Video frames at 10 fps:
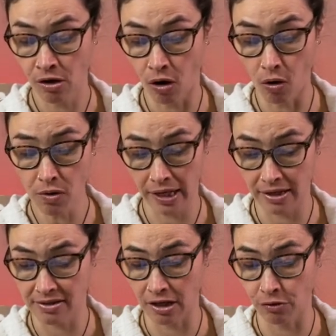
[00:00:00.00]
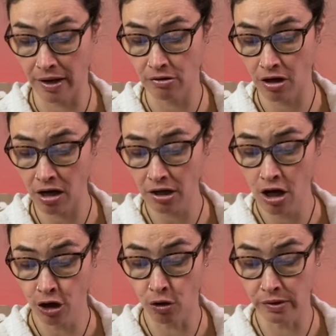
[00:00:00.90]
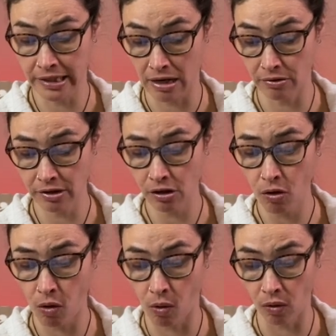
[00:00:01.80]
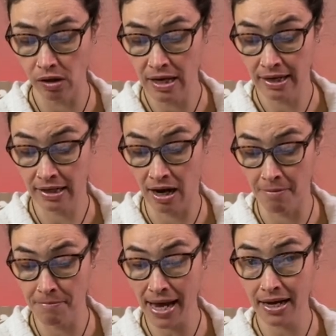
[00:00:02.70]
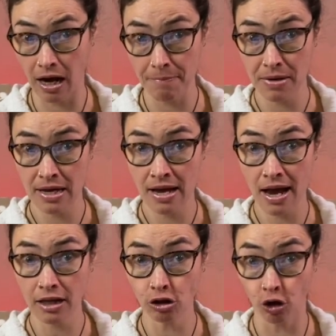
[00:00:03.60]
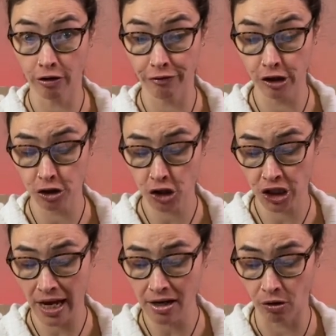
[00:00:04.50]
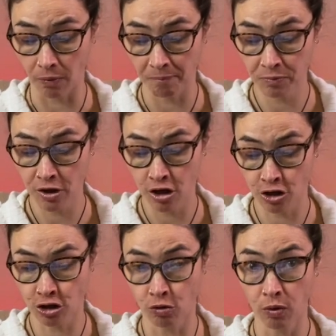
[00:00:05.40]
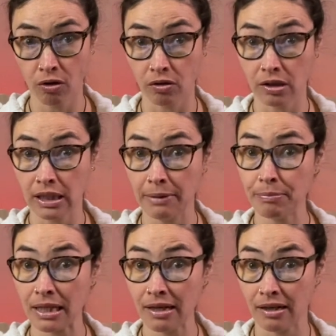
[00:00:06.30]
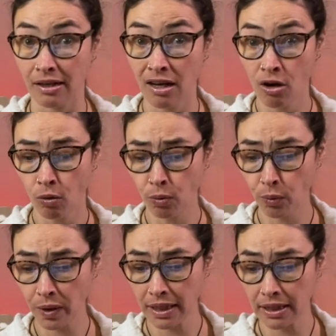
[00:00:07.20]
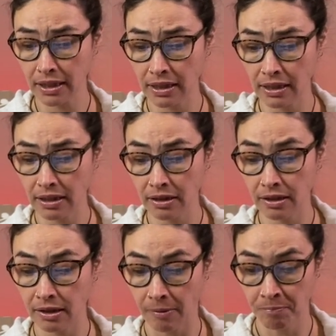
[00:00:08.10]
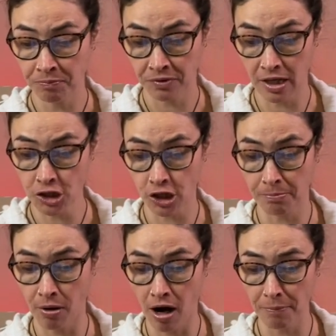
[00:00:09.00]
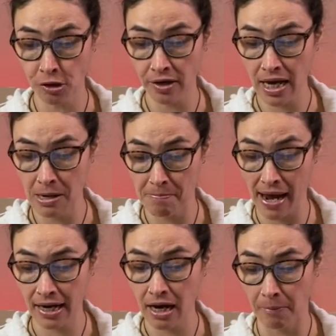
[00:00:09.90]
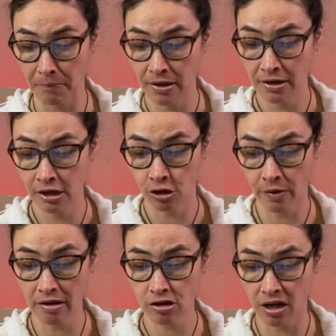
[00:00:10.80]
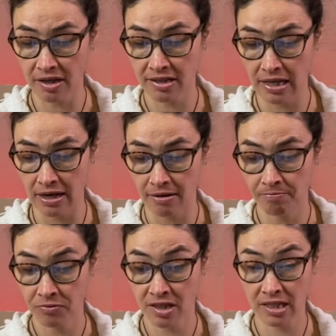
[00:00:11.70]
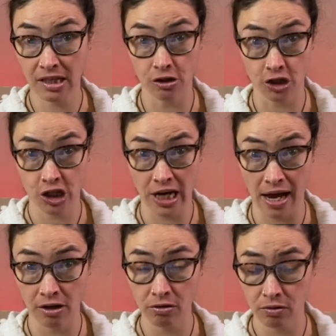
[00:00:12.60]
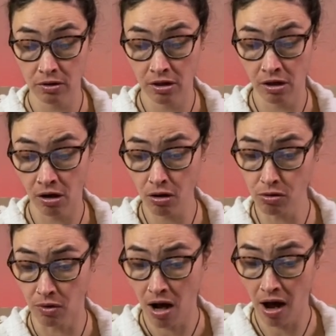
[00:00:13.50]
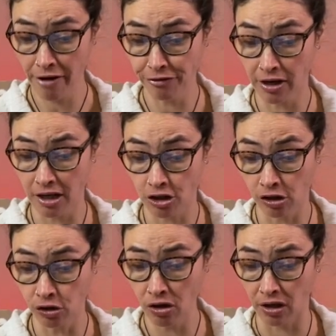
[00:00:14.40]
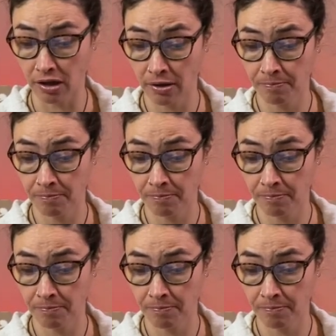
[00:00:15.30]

Okay, said Groundhog, go down in the hole, come back up, and look for your shadow. Squirrel leaped in. Whee! Then she popped her head back up. Groundhog said, See your shadow? Oh, I forgot to look.